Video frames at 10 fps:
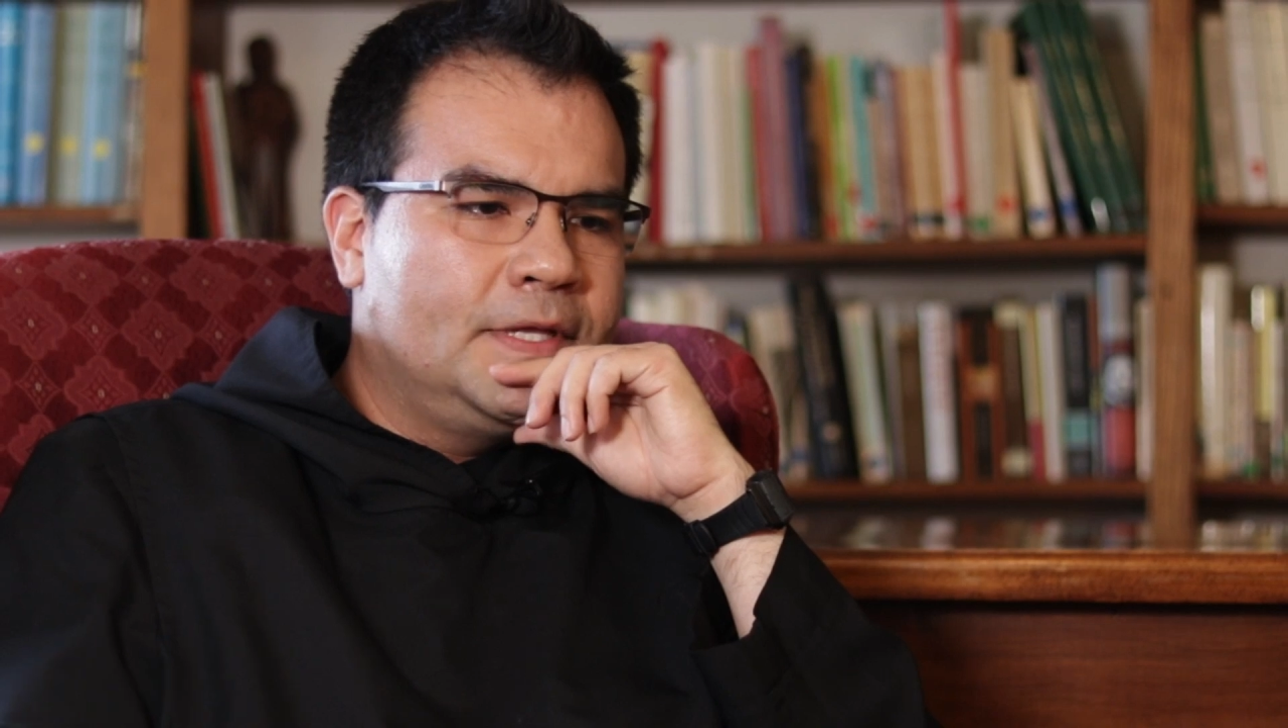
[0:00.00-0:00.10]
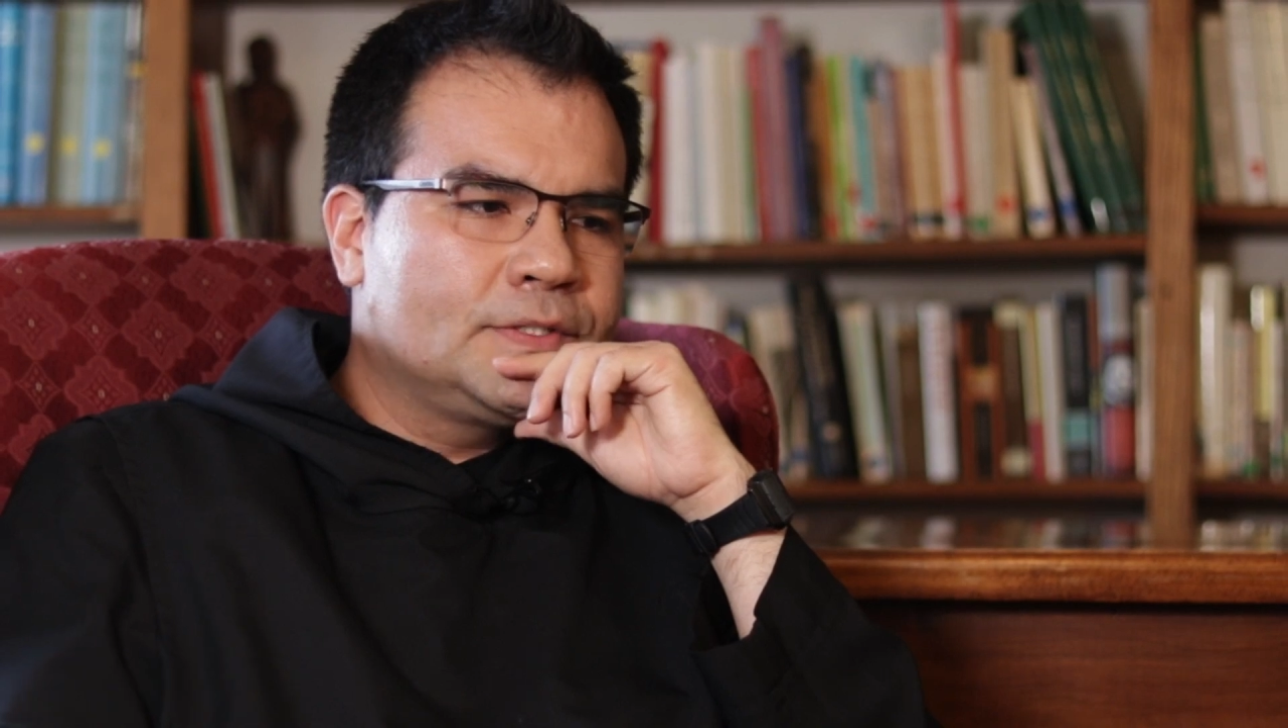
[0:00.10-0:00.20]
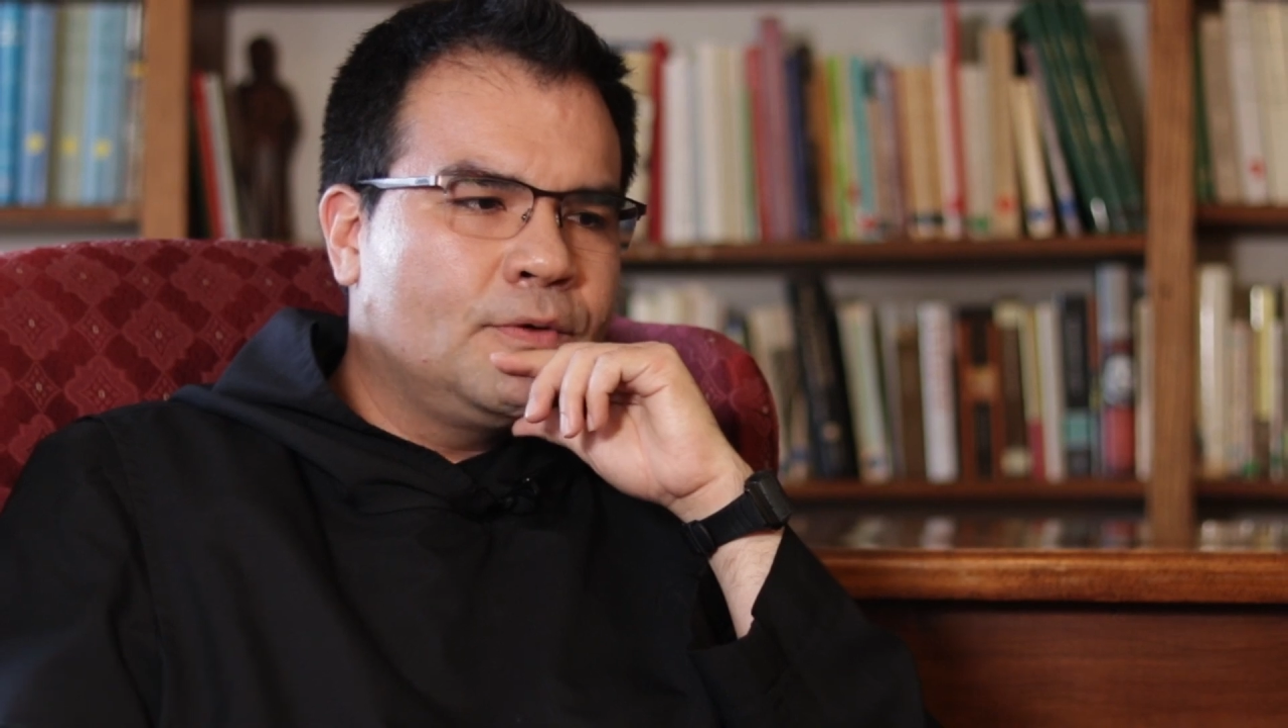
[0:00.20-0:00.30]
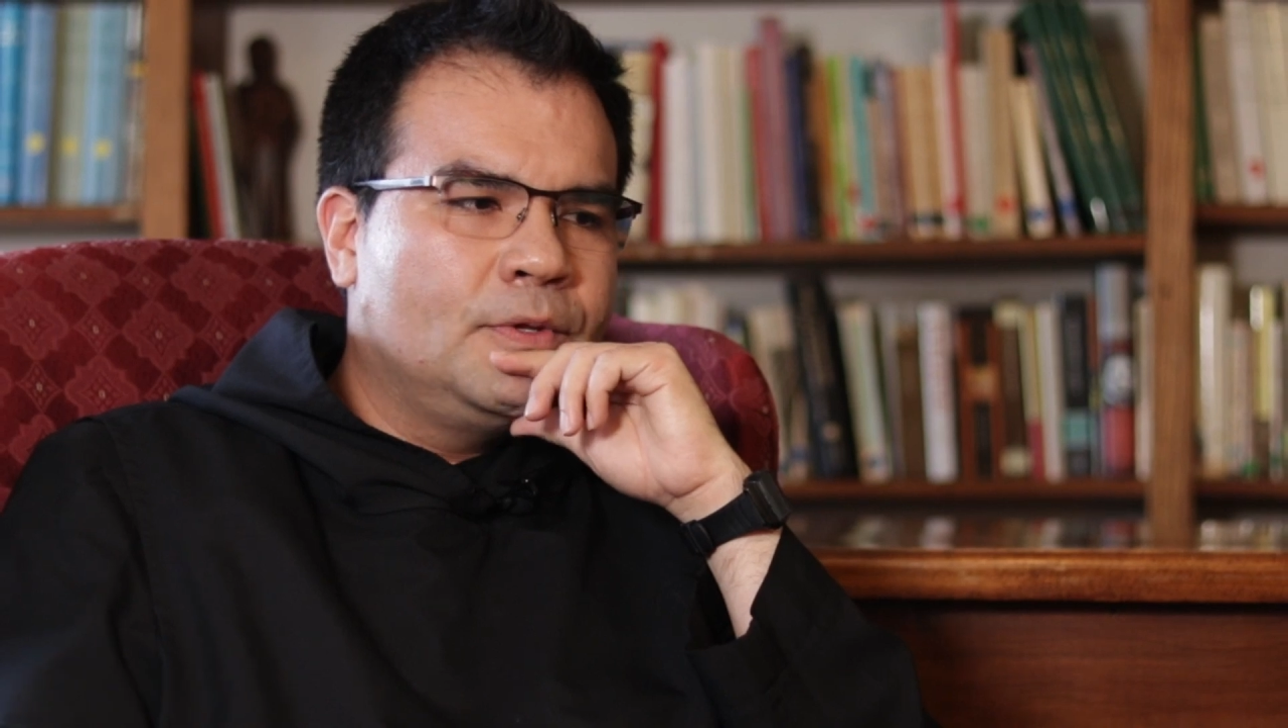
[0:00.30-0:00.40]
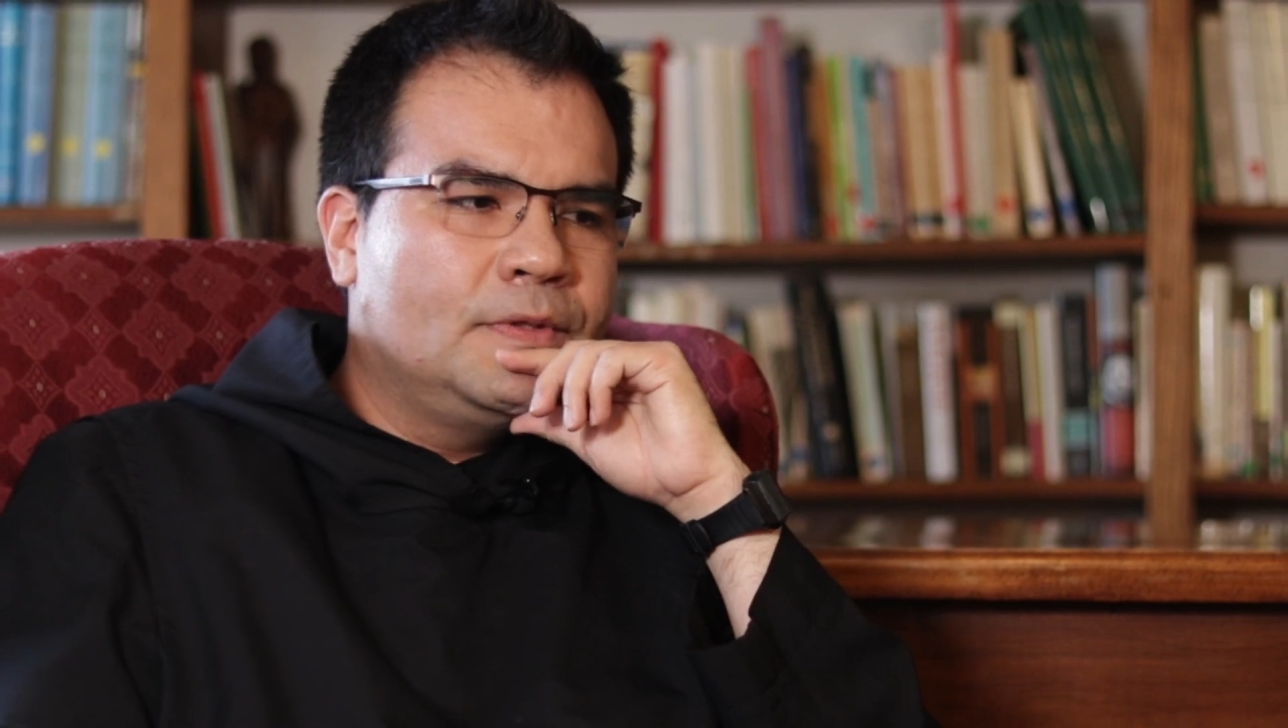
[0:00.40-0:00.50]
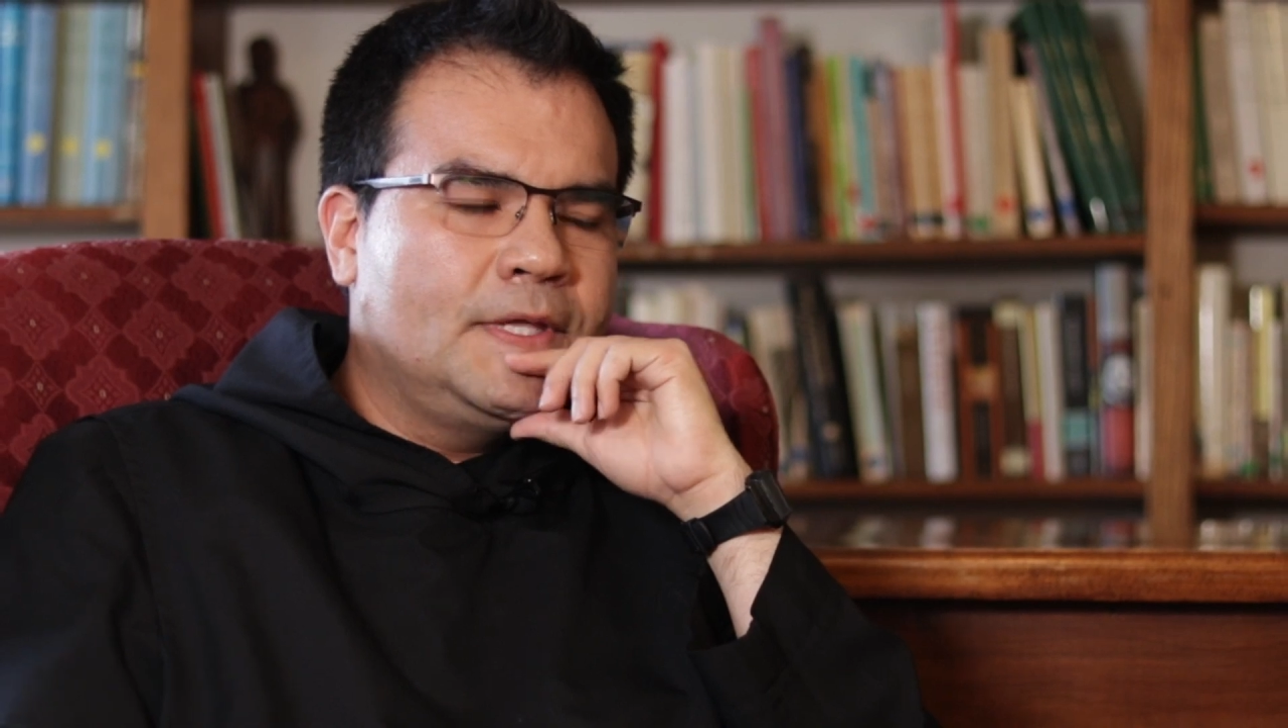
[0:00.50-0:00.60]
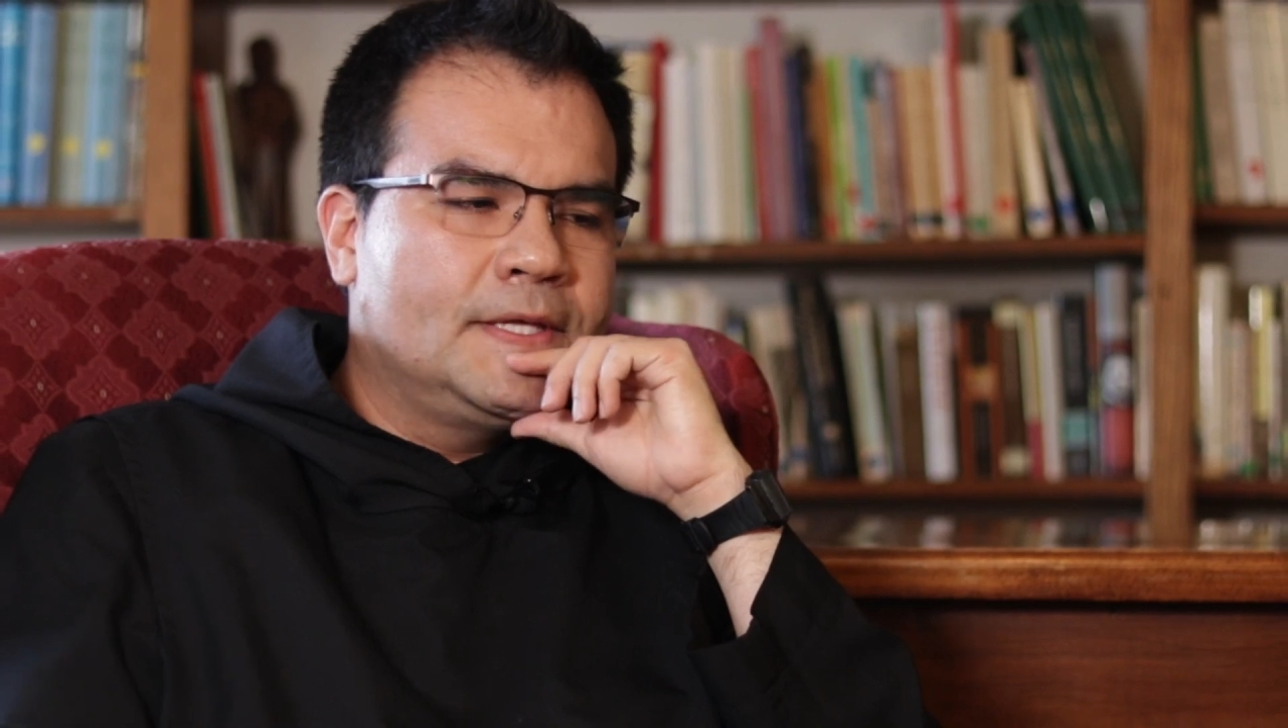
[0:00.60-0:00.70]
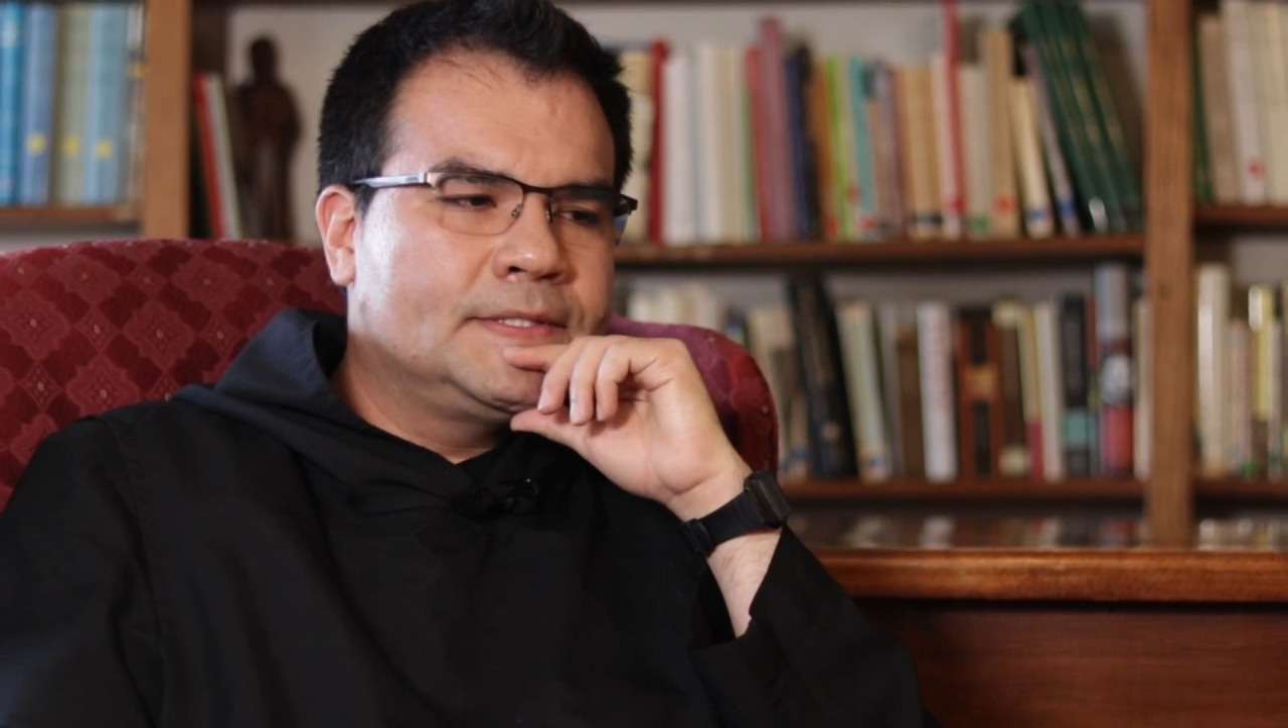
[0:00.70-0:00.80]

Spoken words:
this community